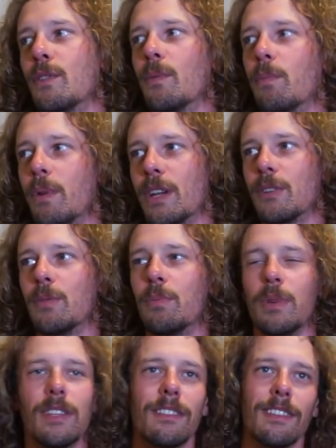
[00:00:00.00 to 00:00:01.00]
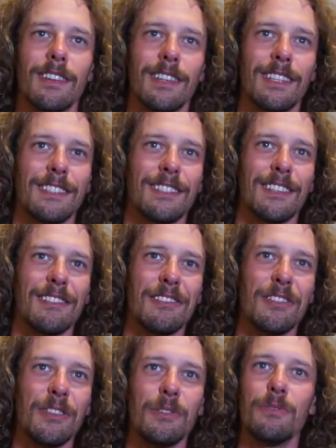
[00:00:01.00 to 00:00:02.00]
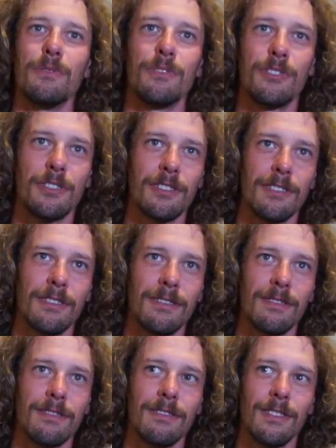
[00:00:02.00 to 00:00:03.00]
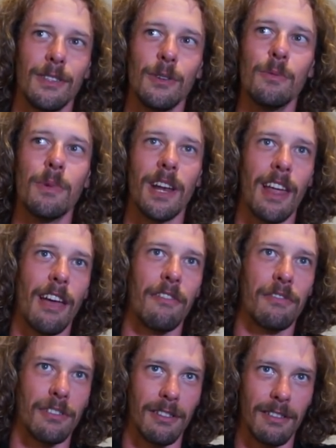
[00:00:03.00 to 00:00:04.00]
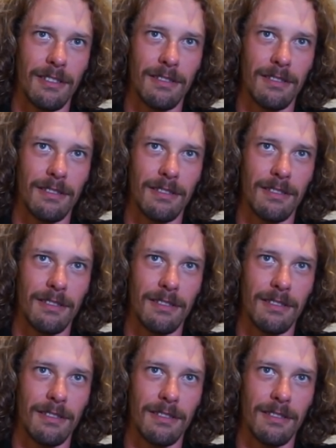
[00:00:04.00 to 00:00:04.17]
you compare to Peter, it's a huge human effort,